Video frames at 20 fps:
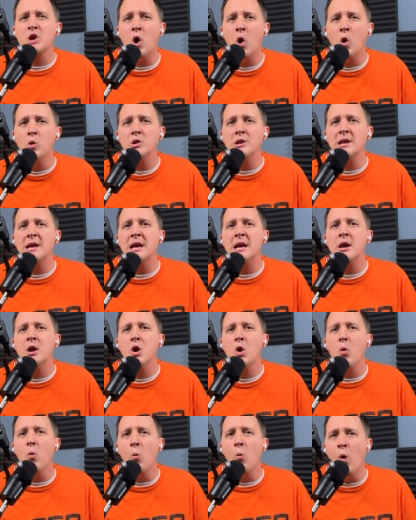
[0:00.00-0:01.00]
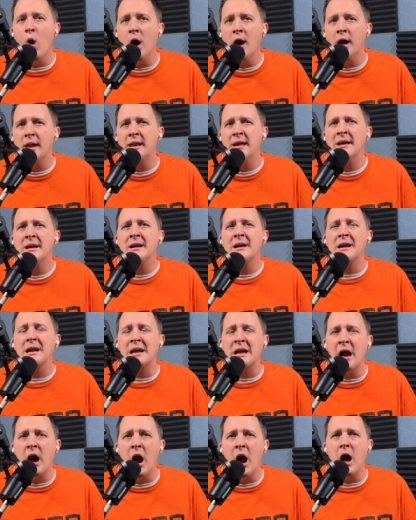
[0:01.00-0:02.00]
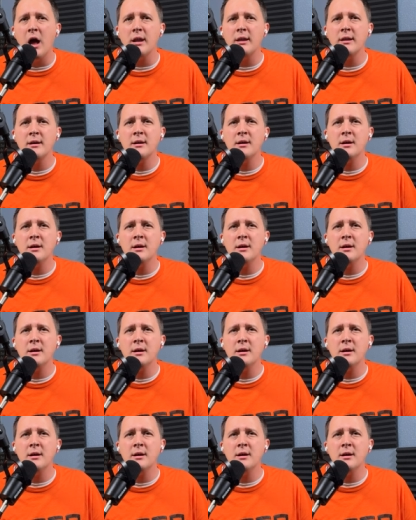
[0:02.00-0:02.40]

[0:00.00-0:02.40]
only one God.